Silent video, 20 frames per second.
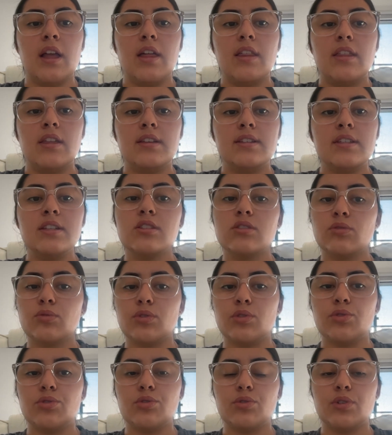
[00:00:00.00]
This is
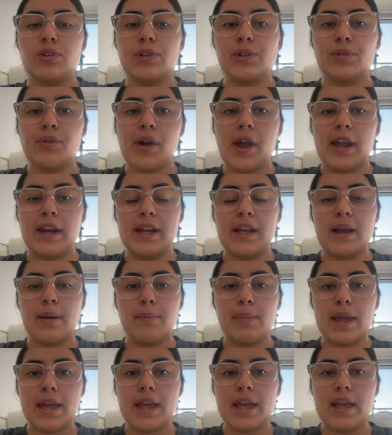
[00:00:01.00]
crucial in creating a
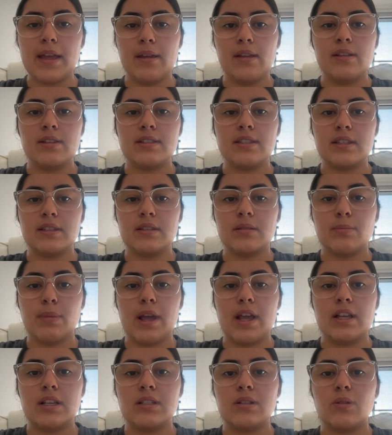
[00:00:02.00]
PE
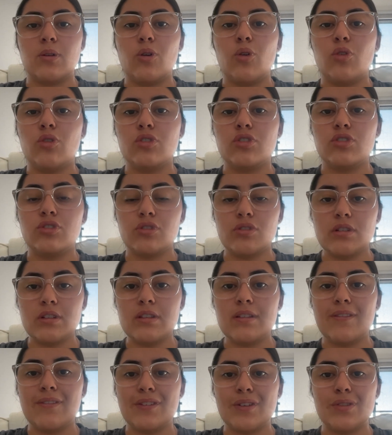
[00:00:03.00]
space where all
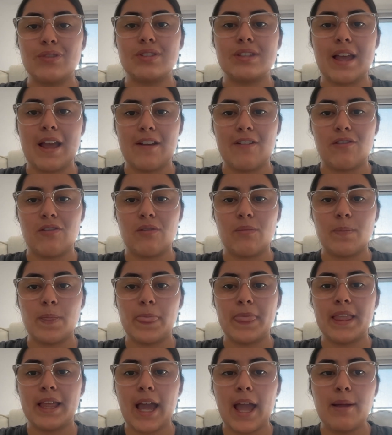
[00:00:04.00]
students feel safe,
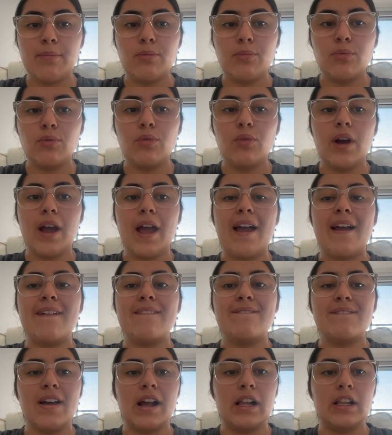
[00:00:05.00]
capable,
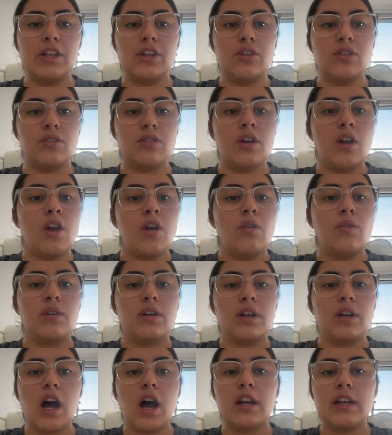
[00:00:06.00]
and valued
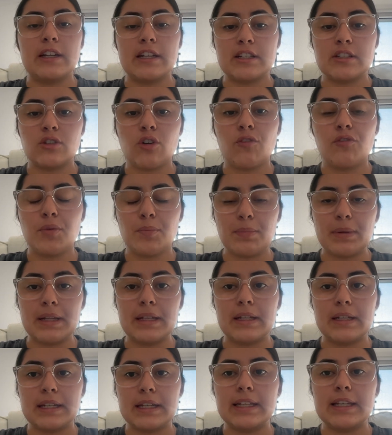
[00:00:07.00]
regardless of
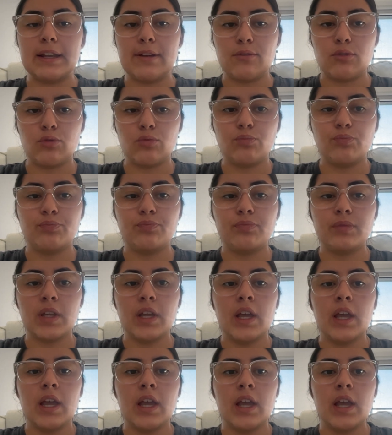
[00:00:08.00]
ability level.
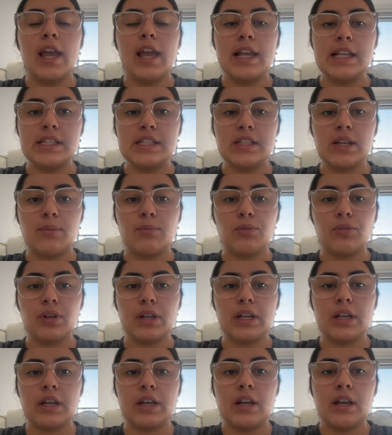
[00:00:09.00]
In
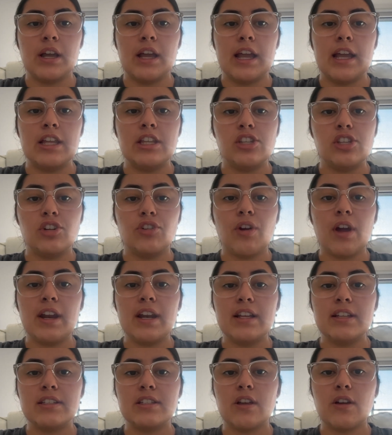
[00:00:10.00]
summary,
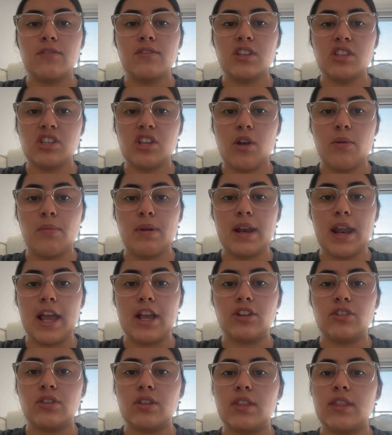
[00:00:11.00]
integrating
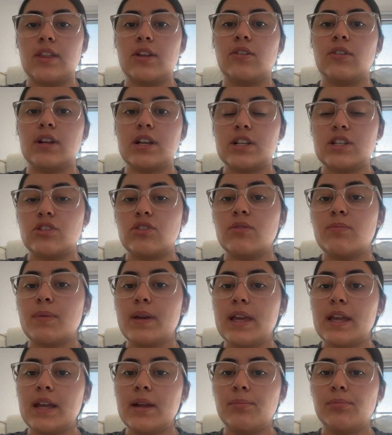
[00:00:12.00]
self-determination theory into
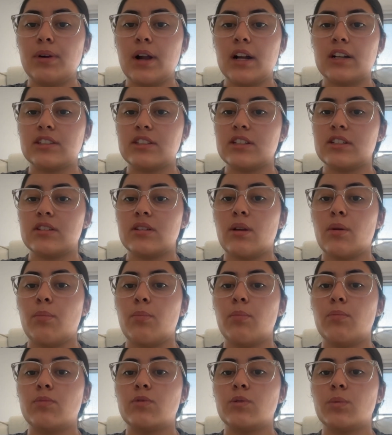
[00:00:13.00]
PE practice
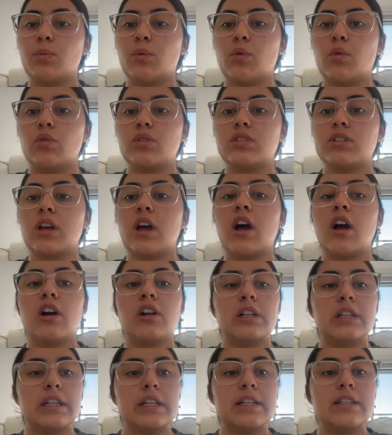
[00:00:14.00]
supports a
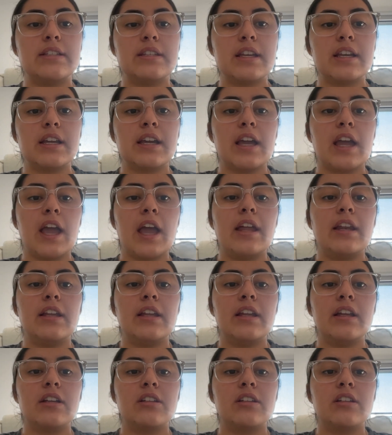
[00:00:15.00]
holistic and